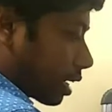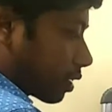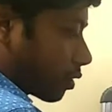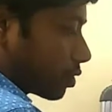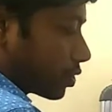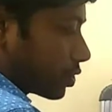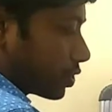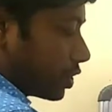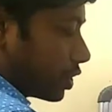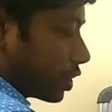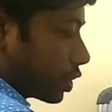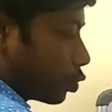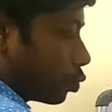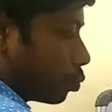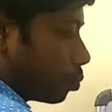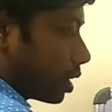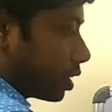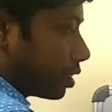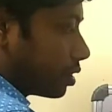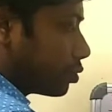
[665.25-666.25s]
air conditioning
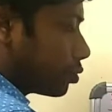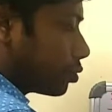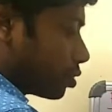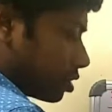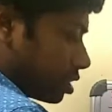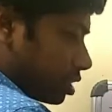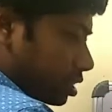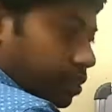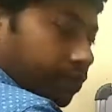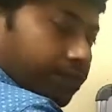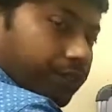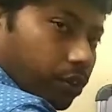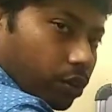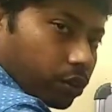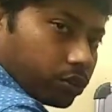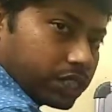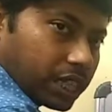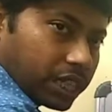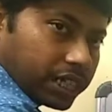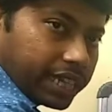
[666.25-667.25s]
equipment. This is a
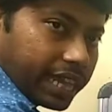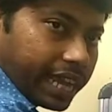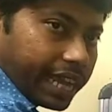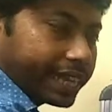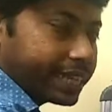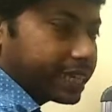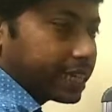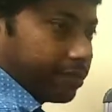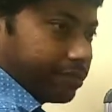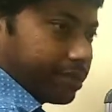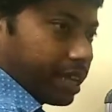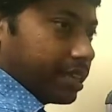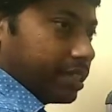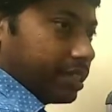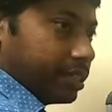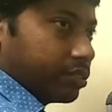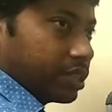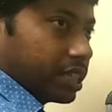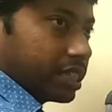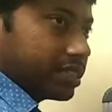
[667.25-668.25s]
flowchart diagram.
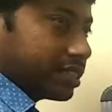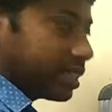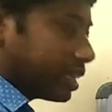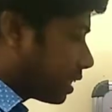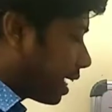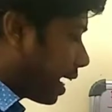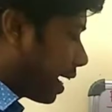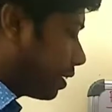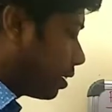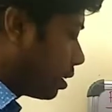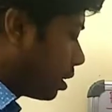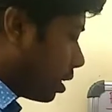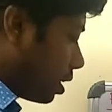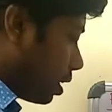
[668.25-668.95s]
You can say that.